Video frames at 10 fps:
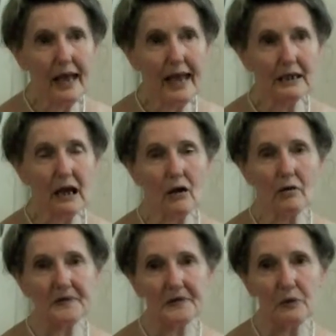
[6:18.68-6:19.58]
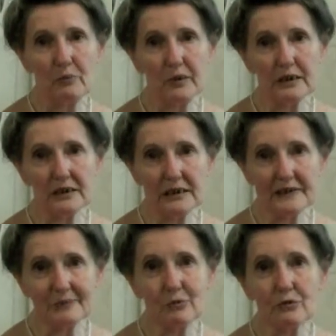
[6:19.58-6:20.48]
And I also put a
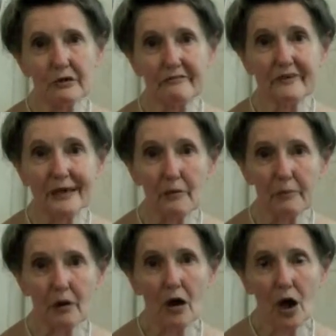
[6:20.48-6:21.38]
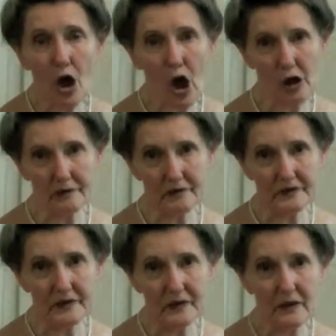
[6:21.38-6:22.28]
teaspoon of hemp
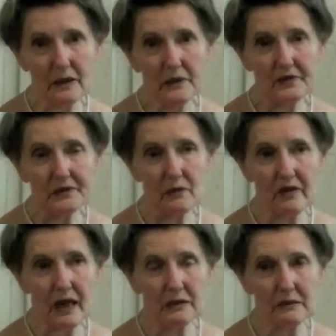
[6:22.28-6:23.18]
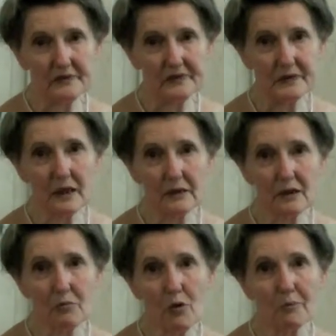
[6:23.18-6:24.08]
hearts, so that gives a
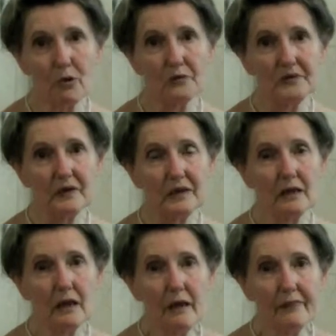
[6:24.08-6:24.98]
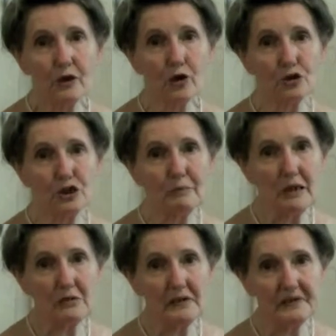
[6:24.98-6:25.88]
little more protein. The goji
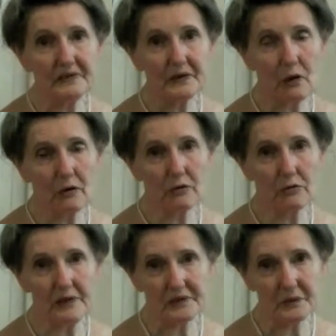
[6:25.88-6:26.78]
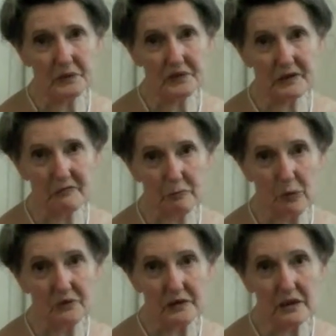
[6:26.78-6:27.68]
berries are a great source of
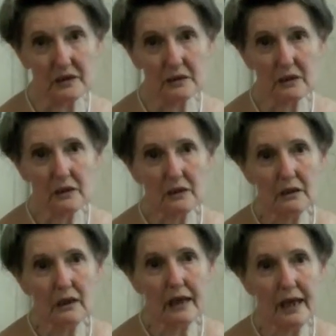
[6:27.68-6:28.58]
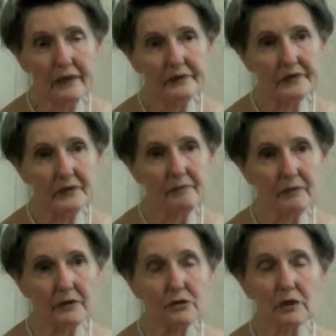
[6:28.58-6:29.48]
protein, and
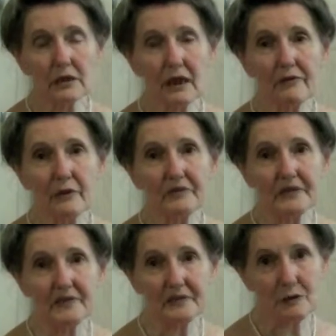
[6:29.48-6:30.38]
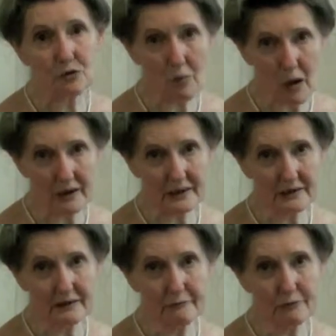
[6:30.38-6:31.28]
you can get those at Central
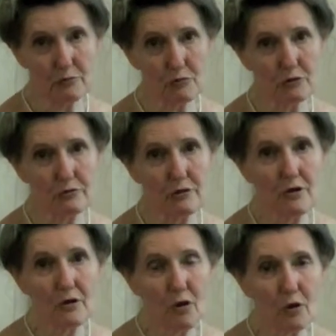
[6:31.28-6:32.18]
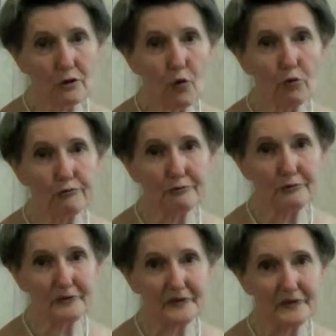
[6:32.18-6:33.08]
Market in Fort Worth or at Whole
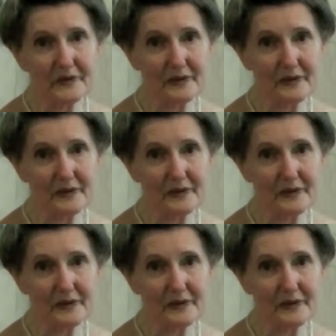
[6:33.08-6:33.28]
Foods.